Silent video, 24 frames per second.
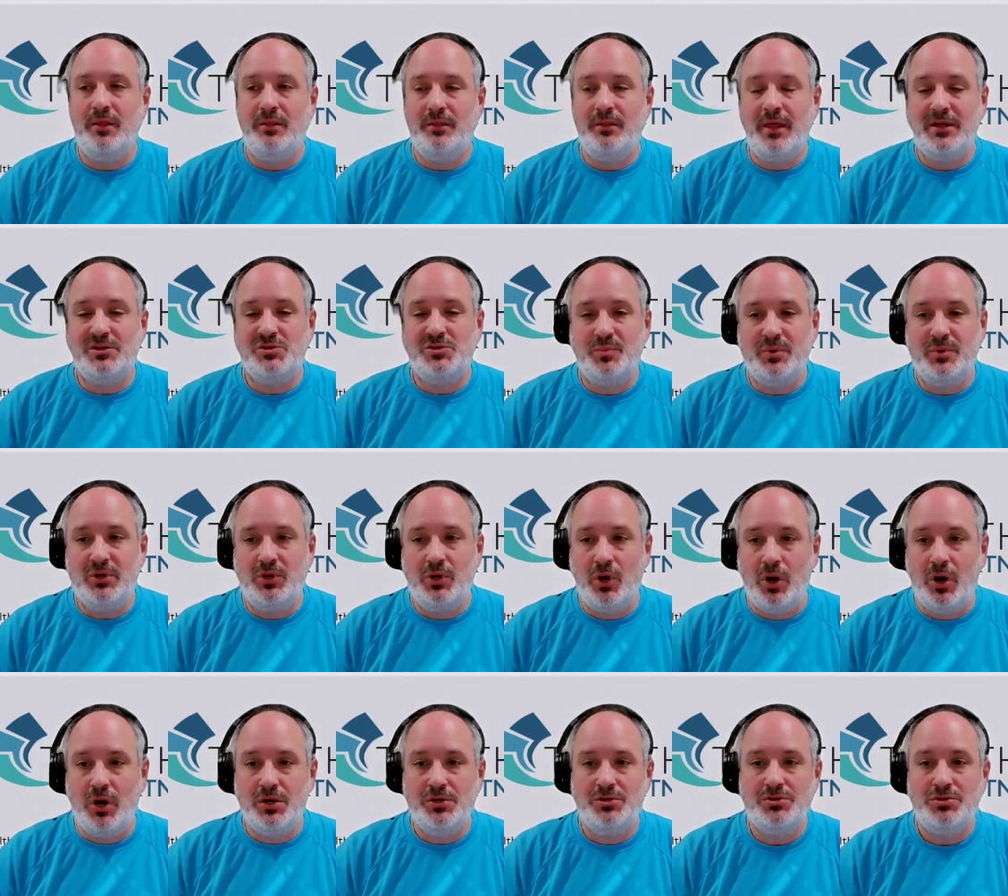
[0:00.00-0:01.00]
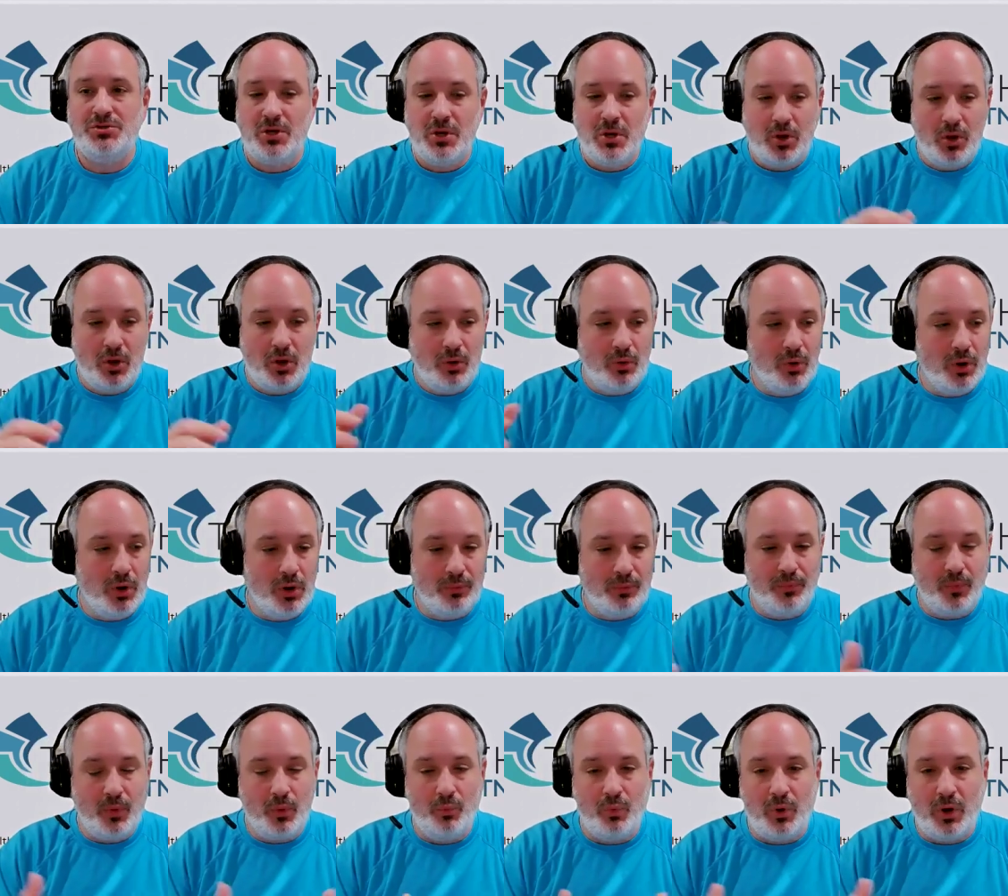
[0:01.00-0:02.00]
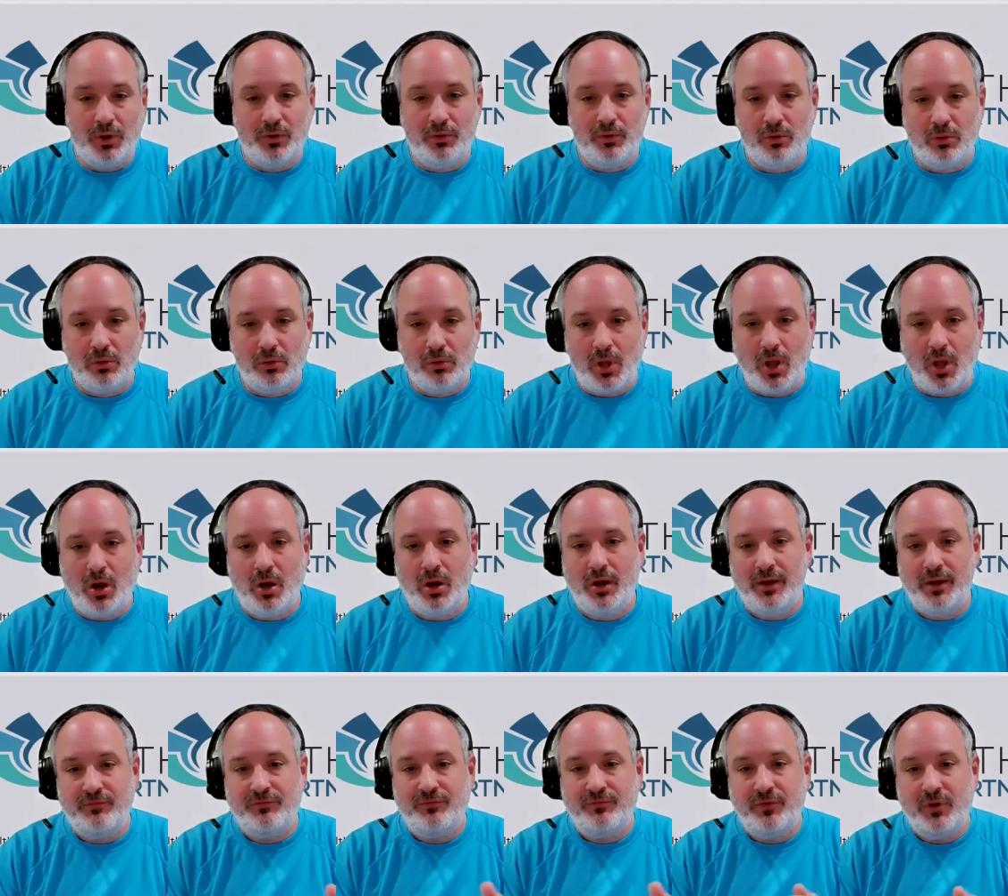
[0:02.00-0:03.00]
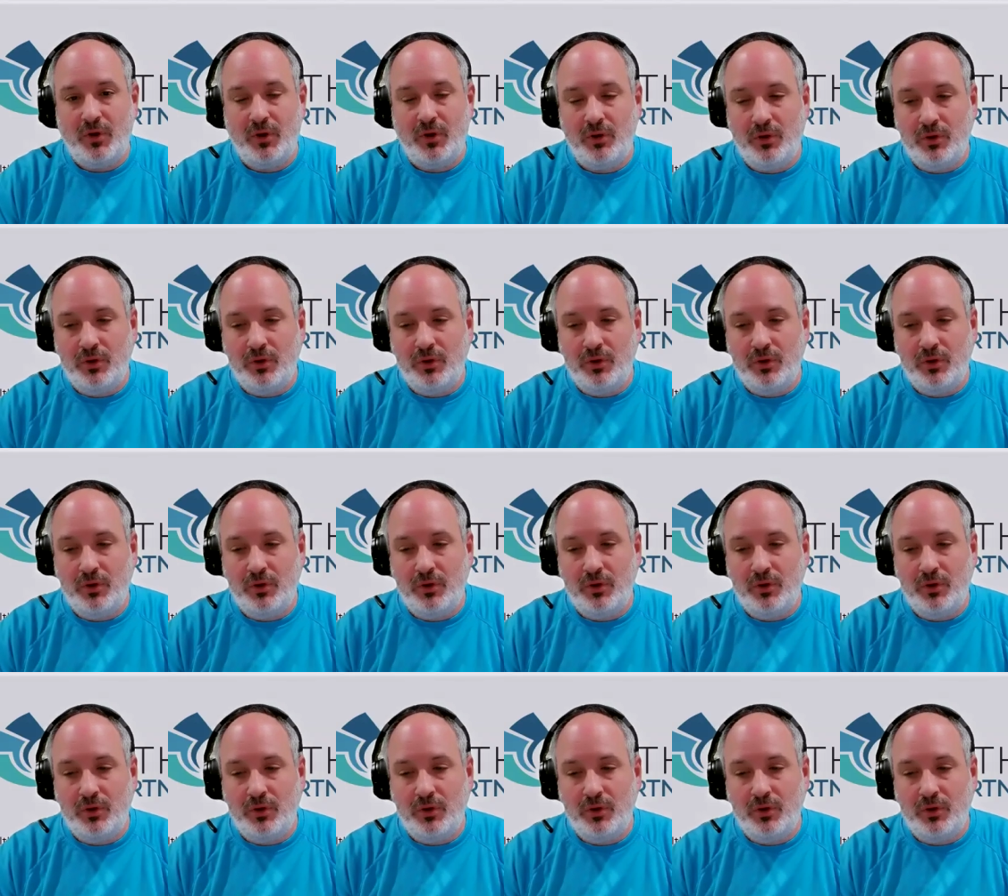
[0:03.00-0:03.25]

that's because, well, while you're alive,